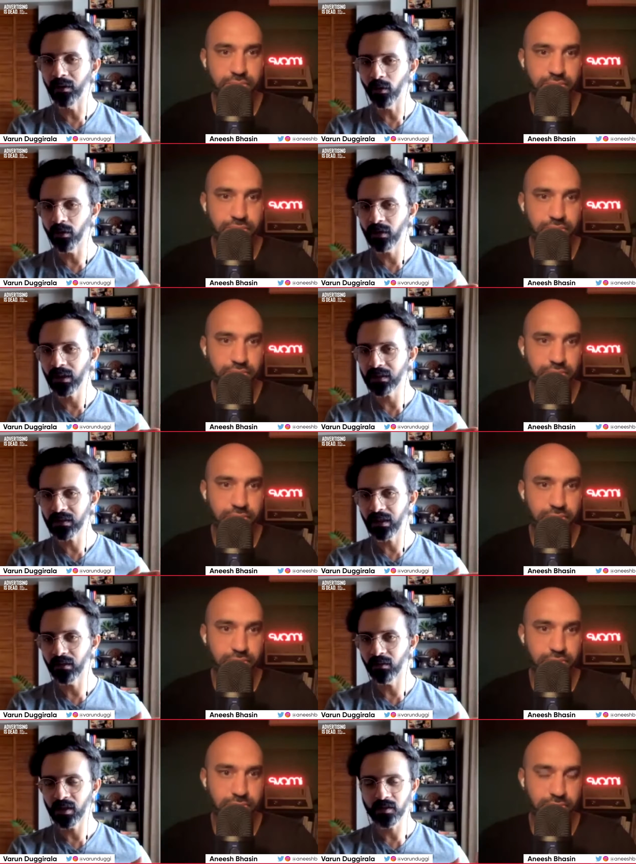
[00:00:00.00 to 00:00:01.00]
Speaker 1: What do you think that's
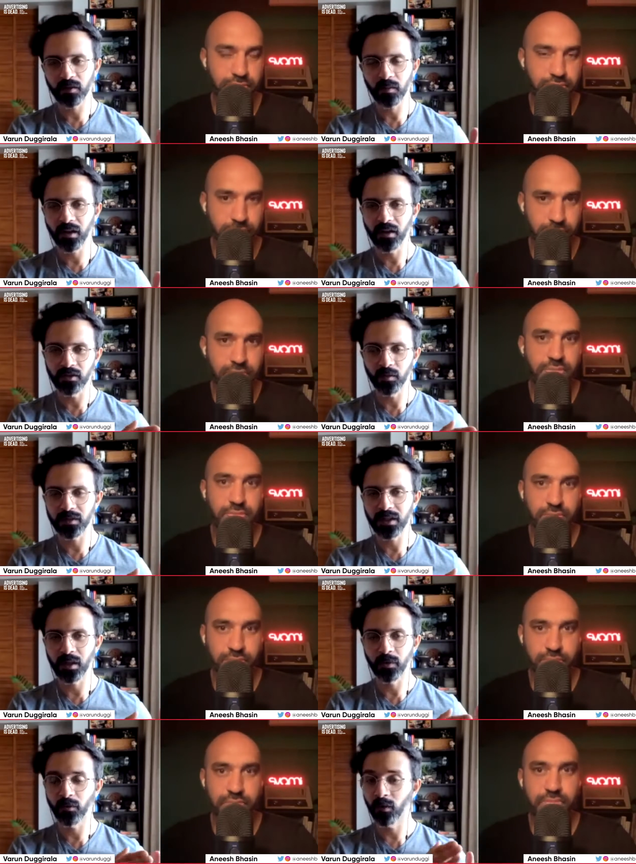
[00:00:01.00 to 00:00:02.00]
done just from a consumer
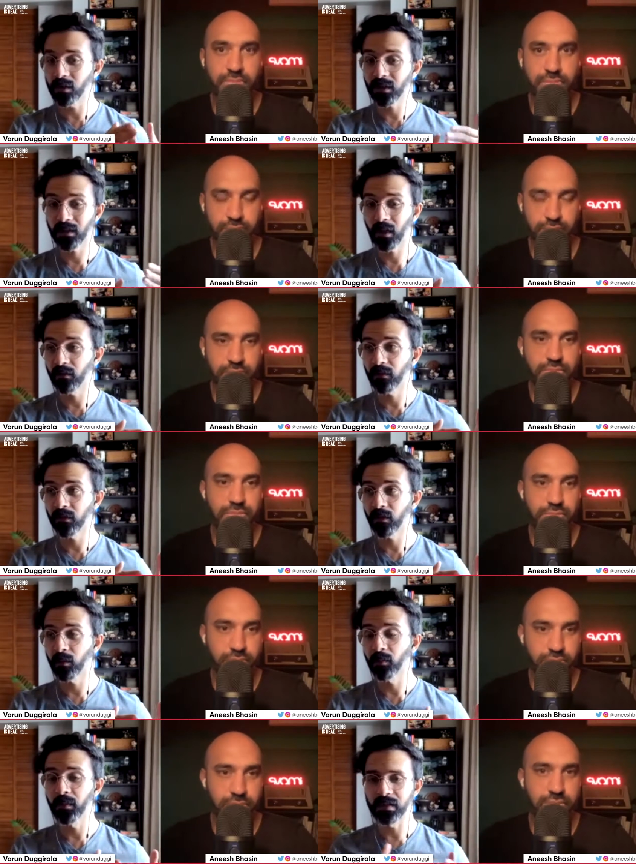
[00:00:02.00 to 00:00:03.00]
standpoint? What has it done
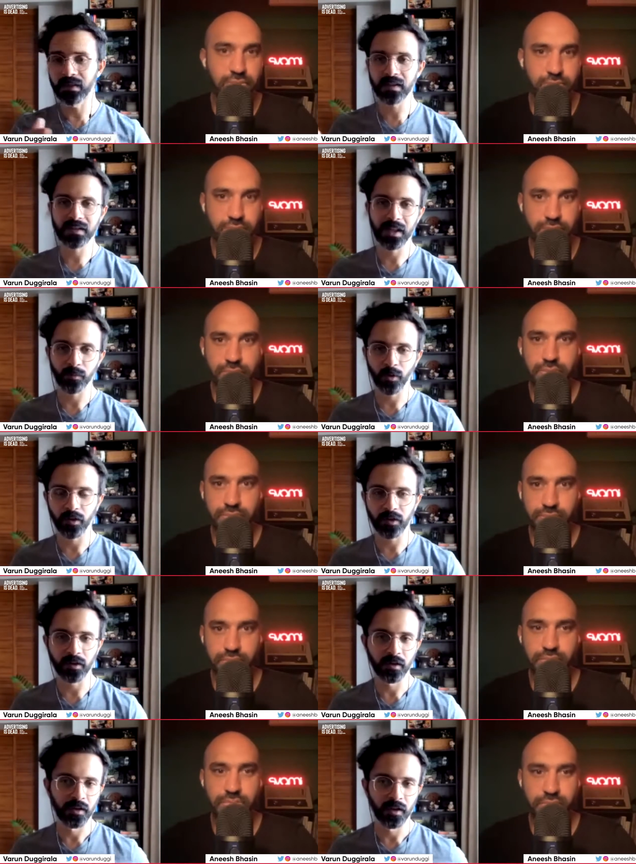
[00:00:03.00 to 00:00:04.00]
from a business standpoint
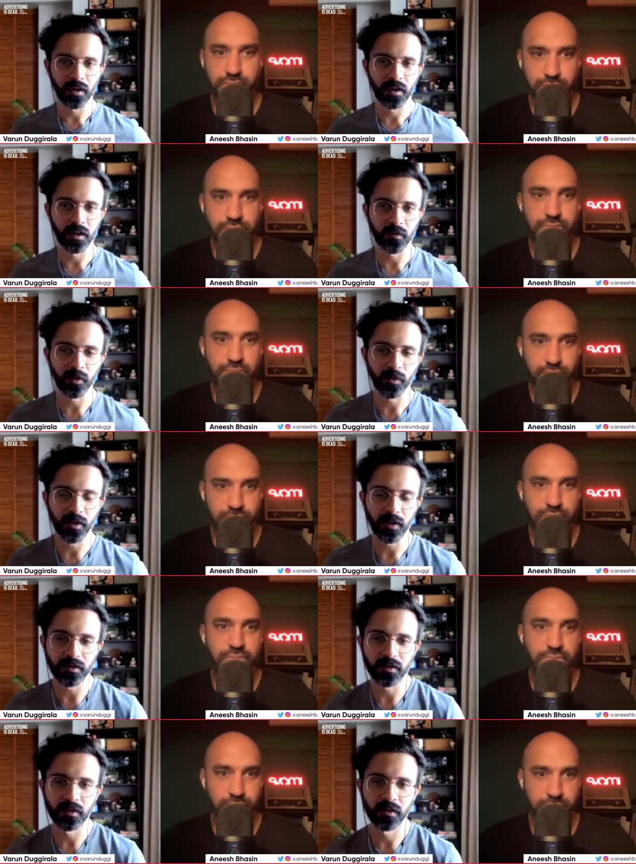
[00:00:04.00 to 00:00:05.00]
uh, for you
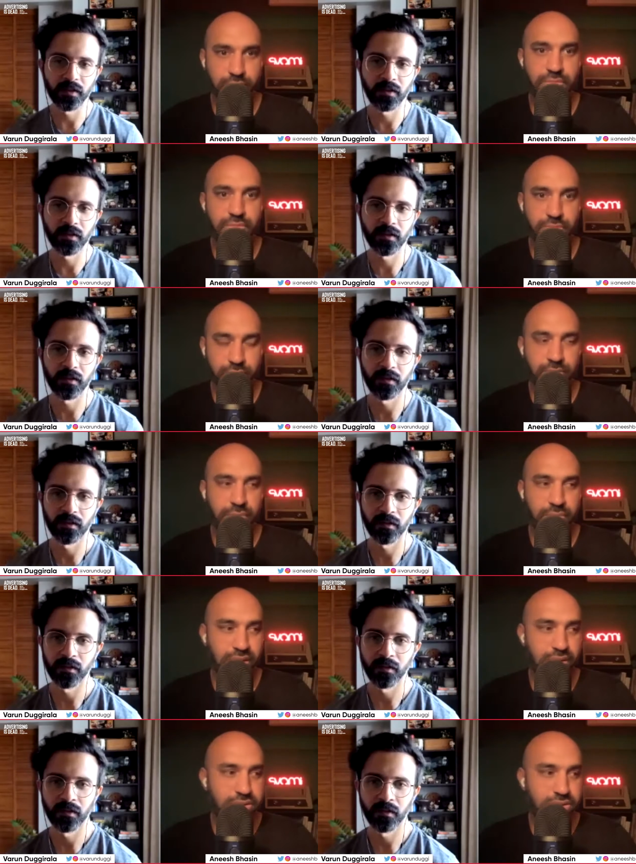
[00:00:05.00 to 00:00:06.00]
guys?
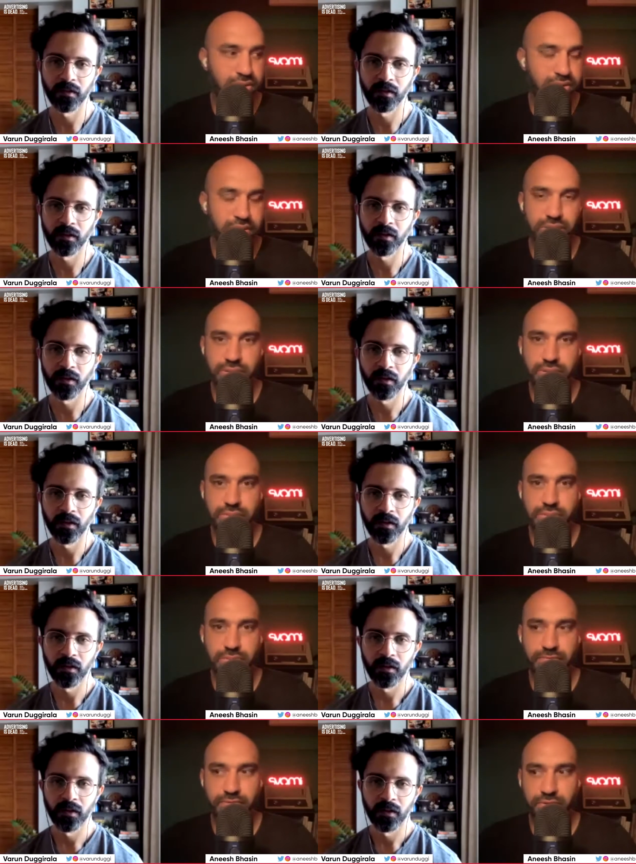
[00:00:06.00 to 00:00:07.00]
Speaker 2: So I think
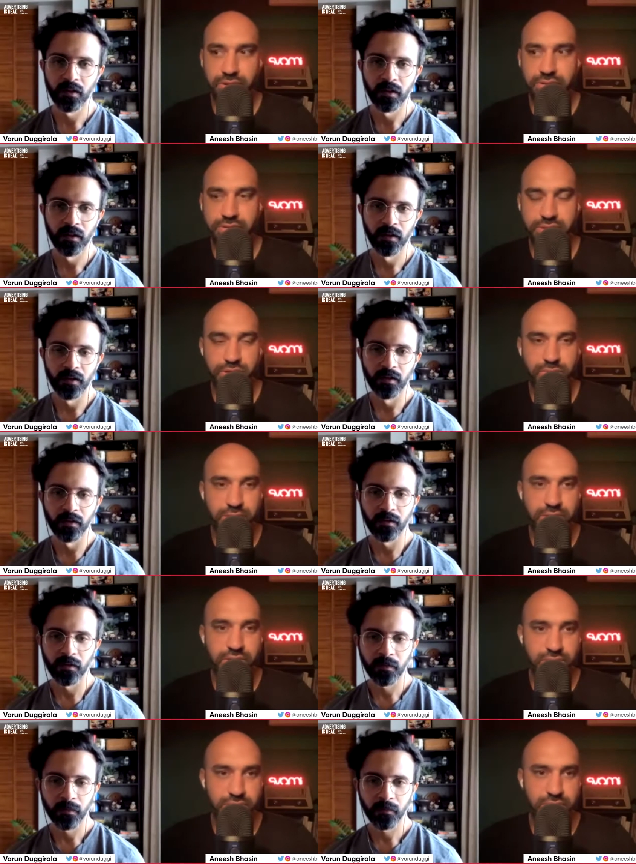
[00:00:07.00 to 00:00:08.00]
for a
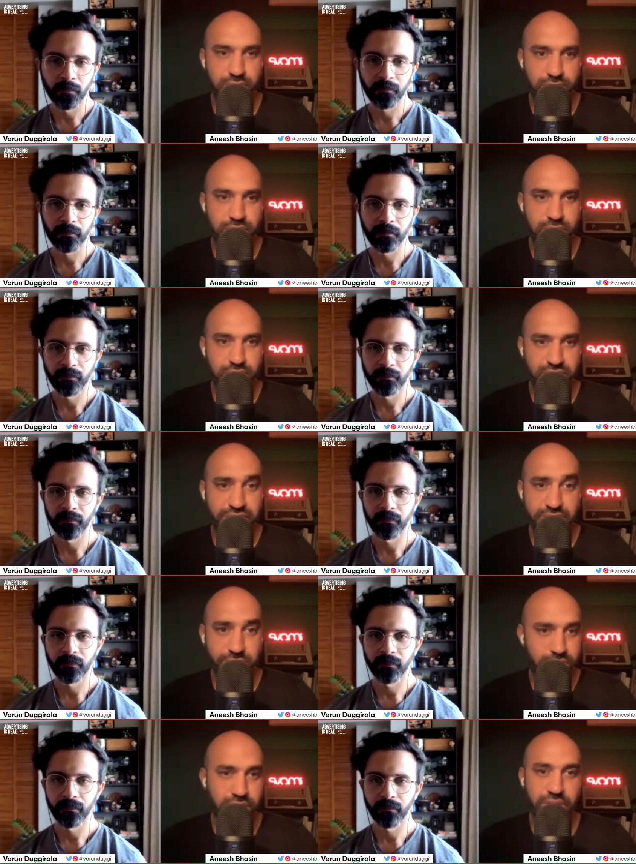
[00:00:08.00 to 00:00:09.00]
consumer,
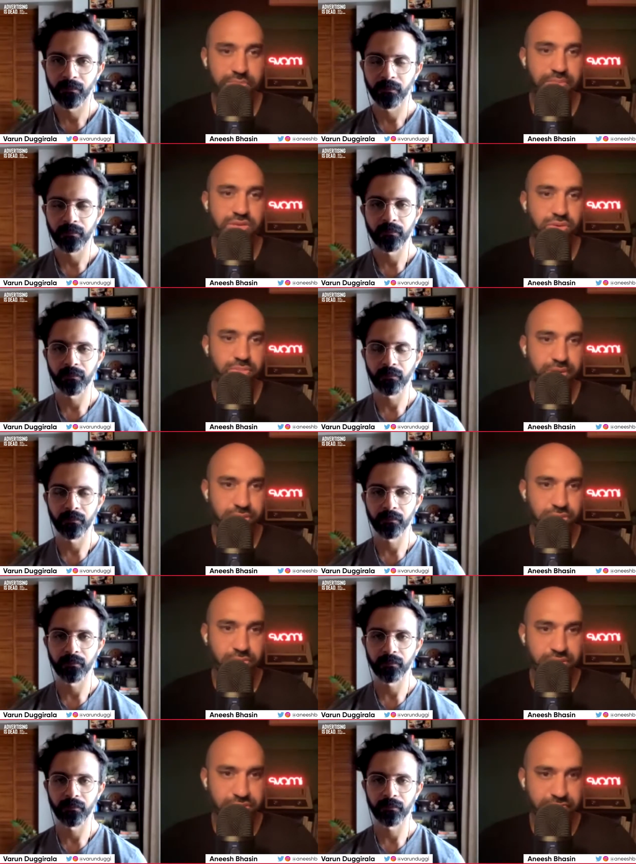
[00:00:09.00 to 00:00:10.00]
initially, it may not make
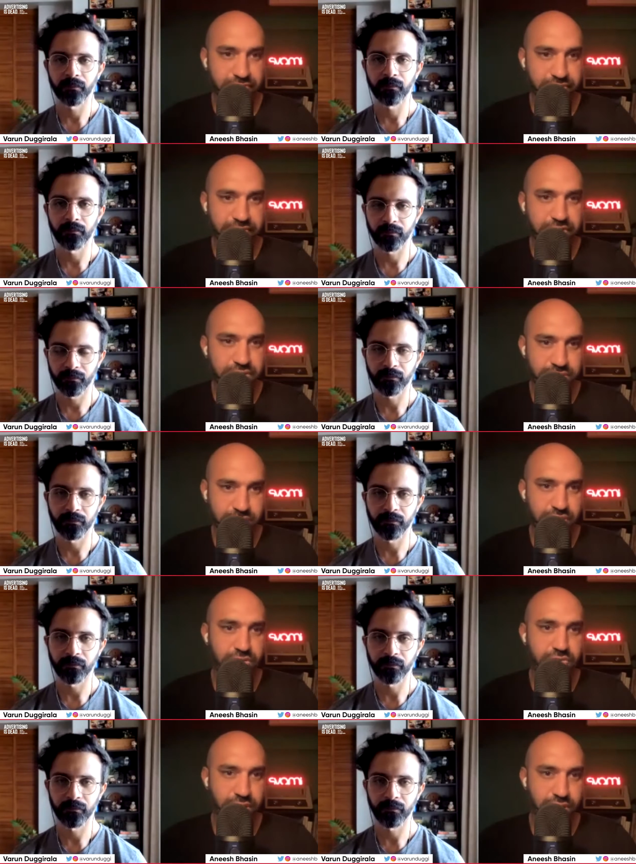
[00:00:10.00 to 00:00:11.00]
too much of a difference
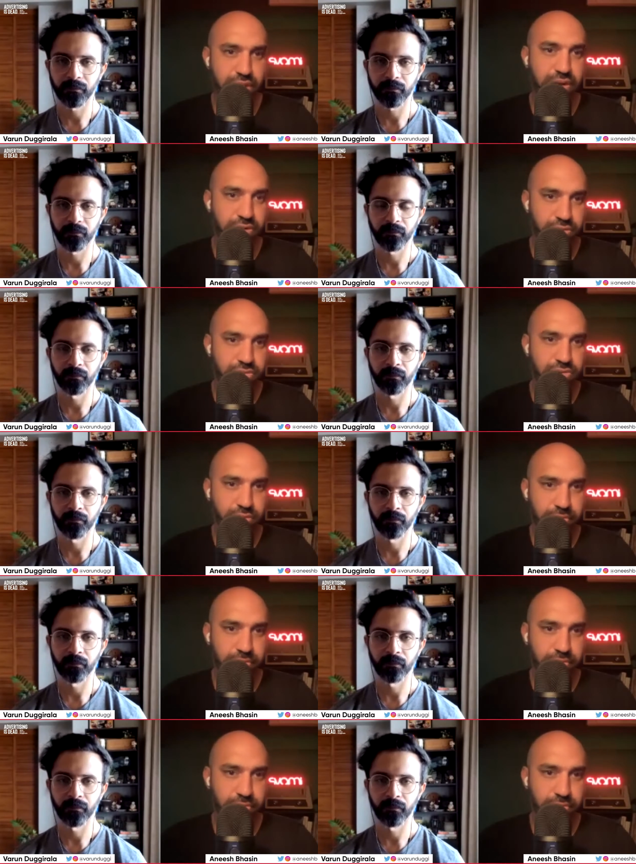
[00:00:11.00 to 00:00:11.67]
till you really get to know a